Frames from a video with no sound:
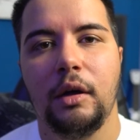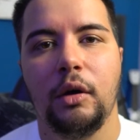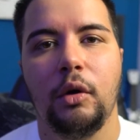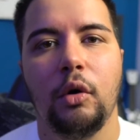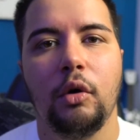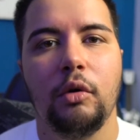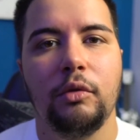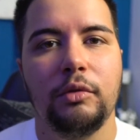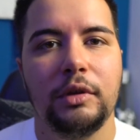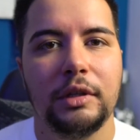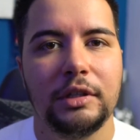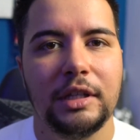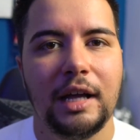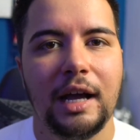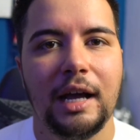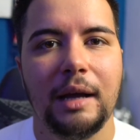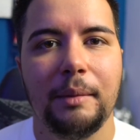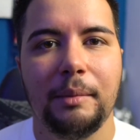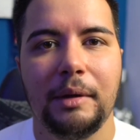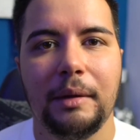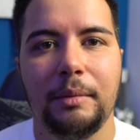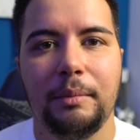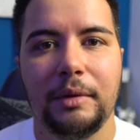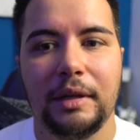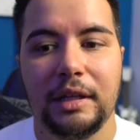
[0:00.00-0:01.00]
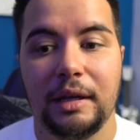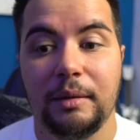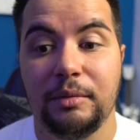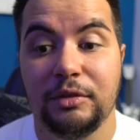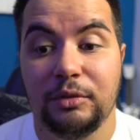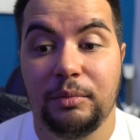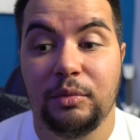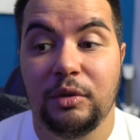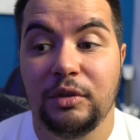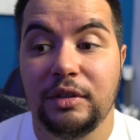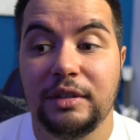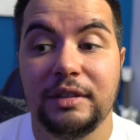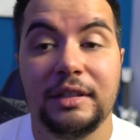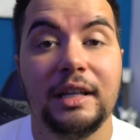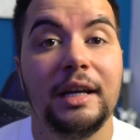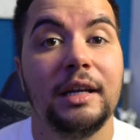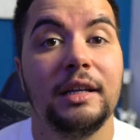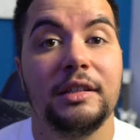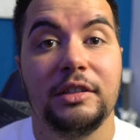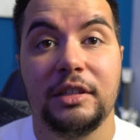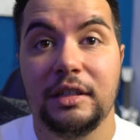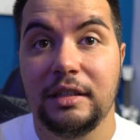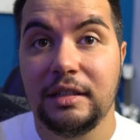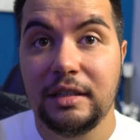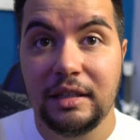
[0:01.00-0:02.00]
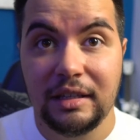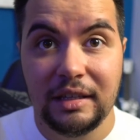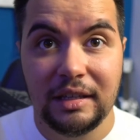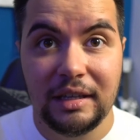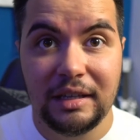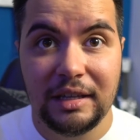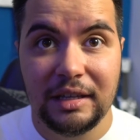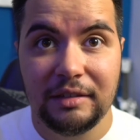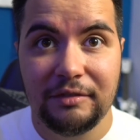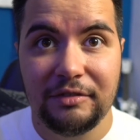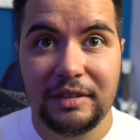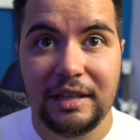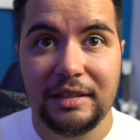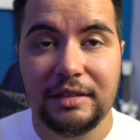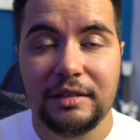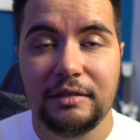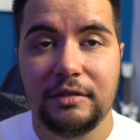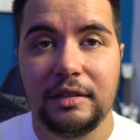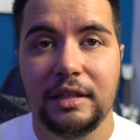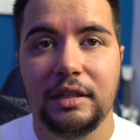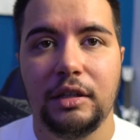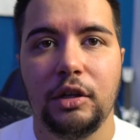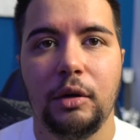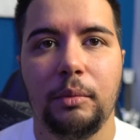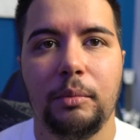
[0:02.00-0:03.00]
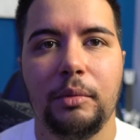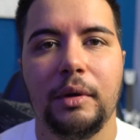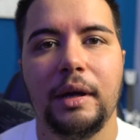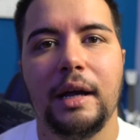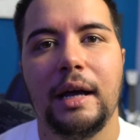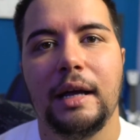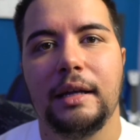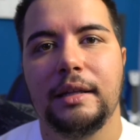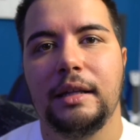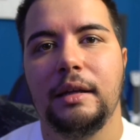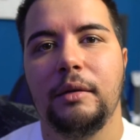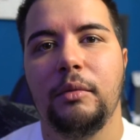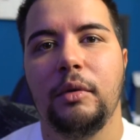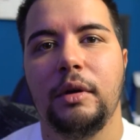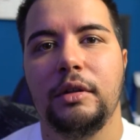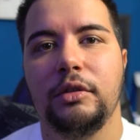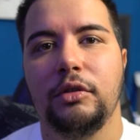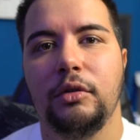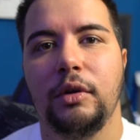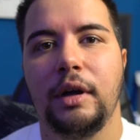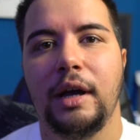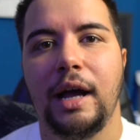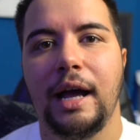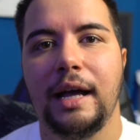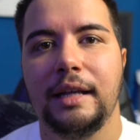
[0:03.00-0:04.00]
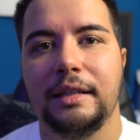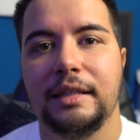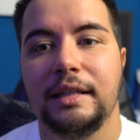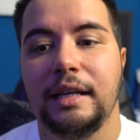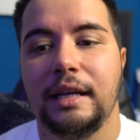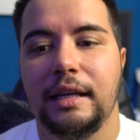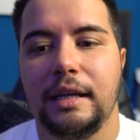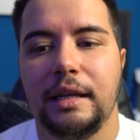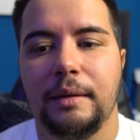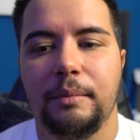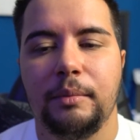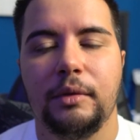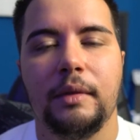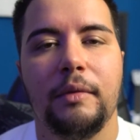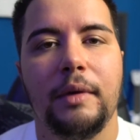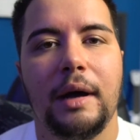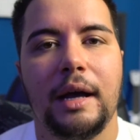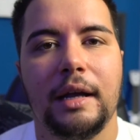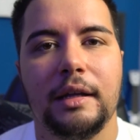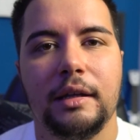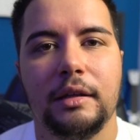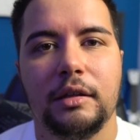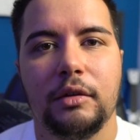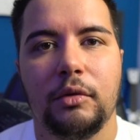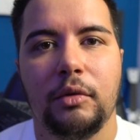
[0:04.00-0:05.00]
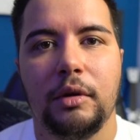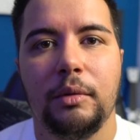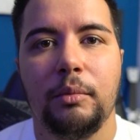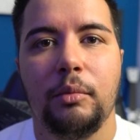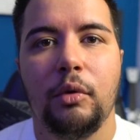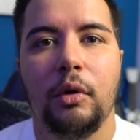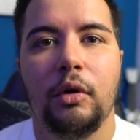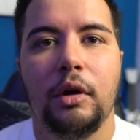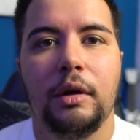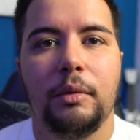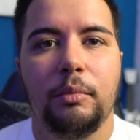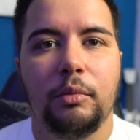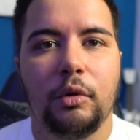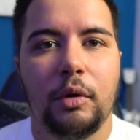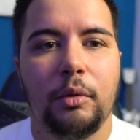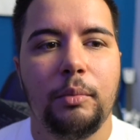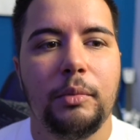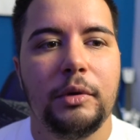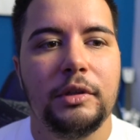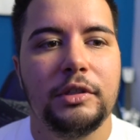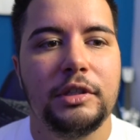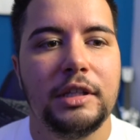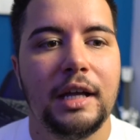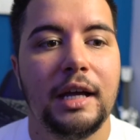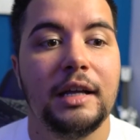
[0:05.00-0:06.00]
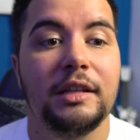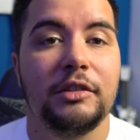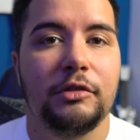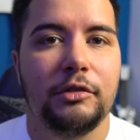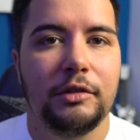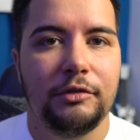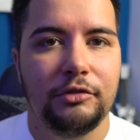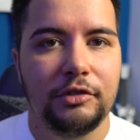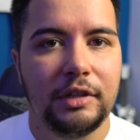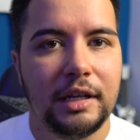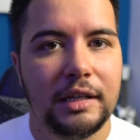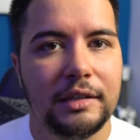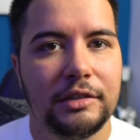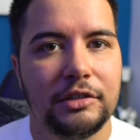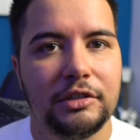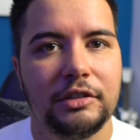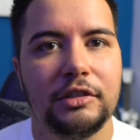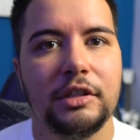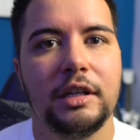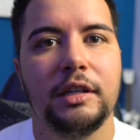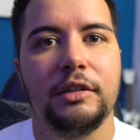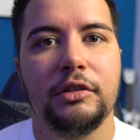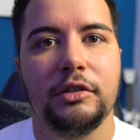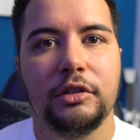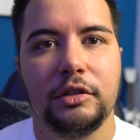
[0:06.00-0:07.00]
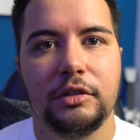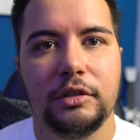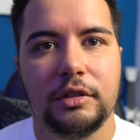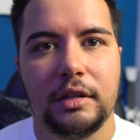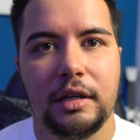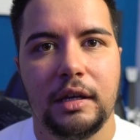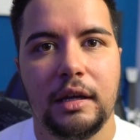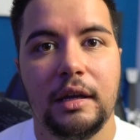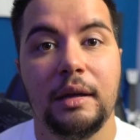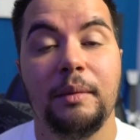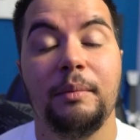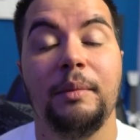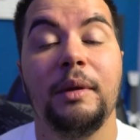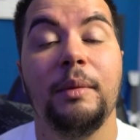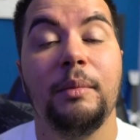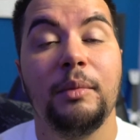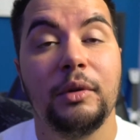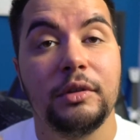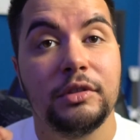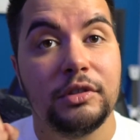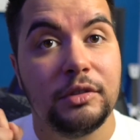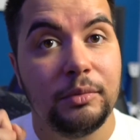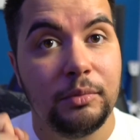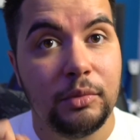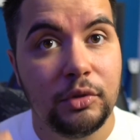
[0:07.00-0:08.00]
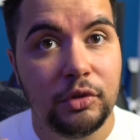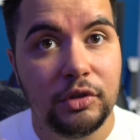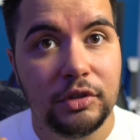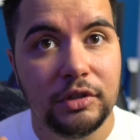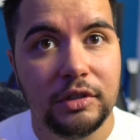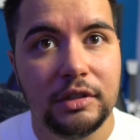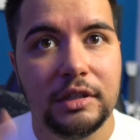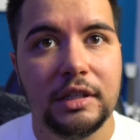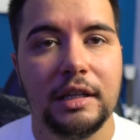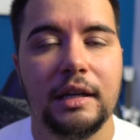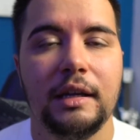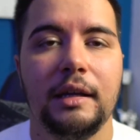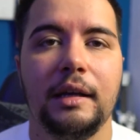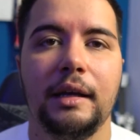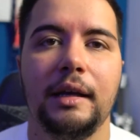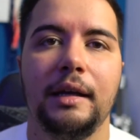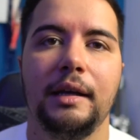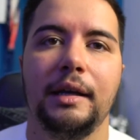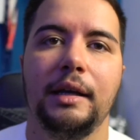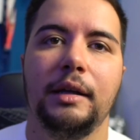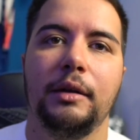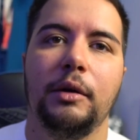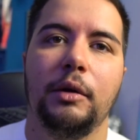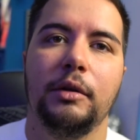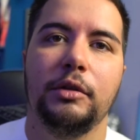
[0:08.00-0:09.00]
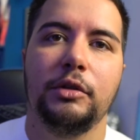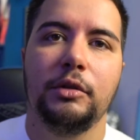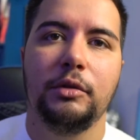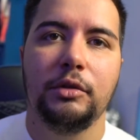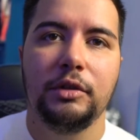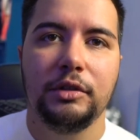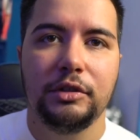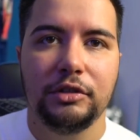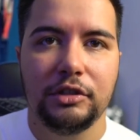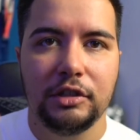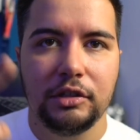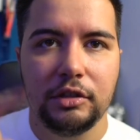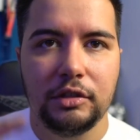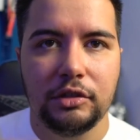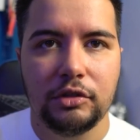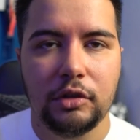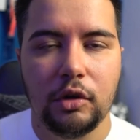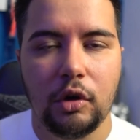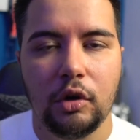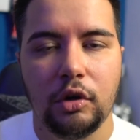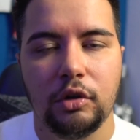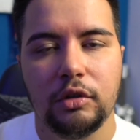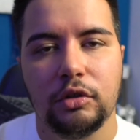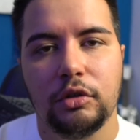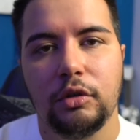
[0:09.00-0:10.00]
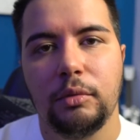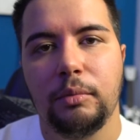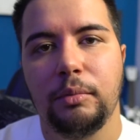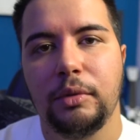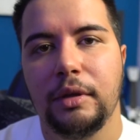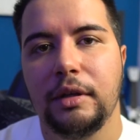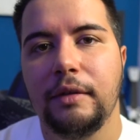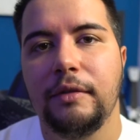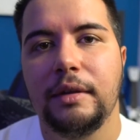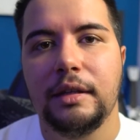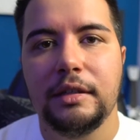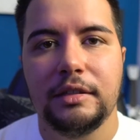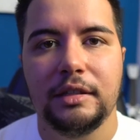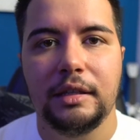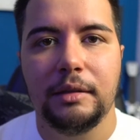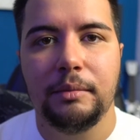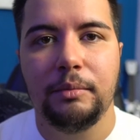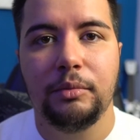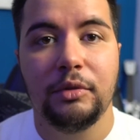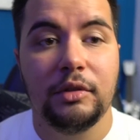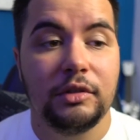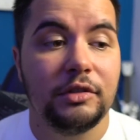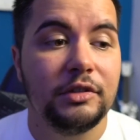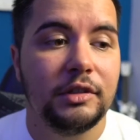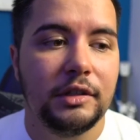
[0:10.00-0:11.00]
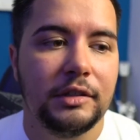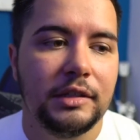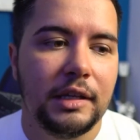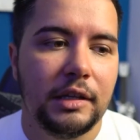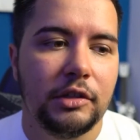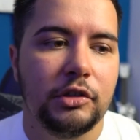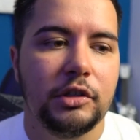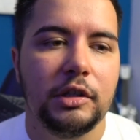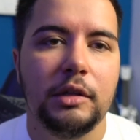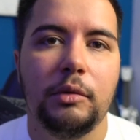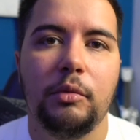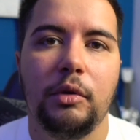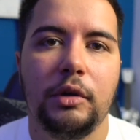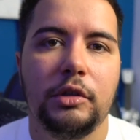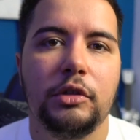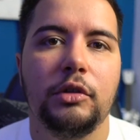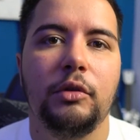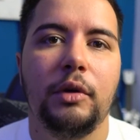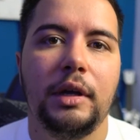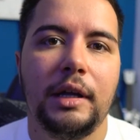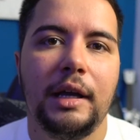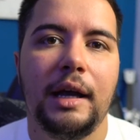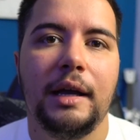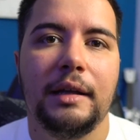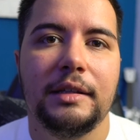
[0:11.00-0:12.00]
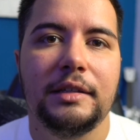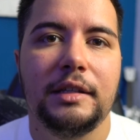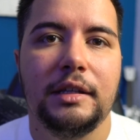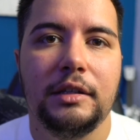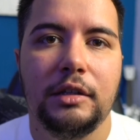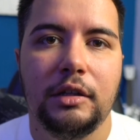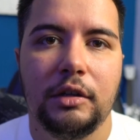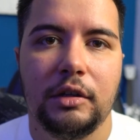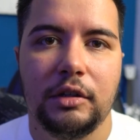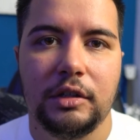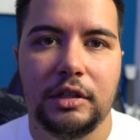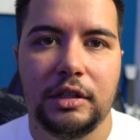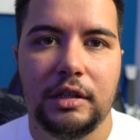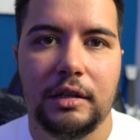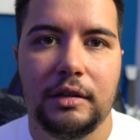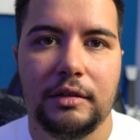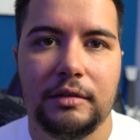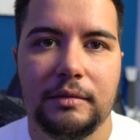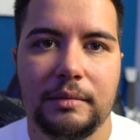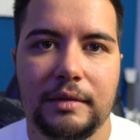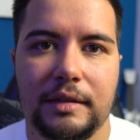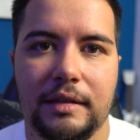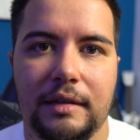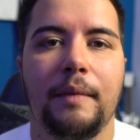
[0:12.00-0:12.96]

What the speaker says: Over time, it becomes more intelligent, effectively comprehending what you are asking and providing you with more and more precise, refined suggestions, but most importantly, it also considers all your previous inputs, essentially what you had asked it earlier.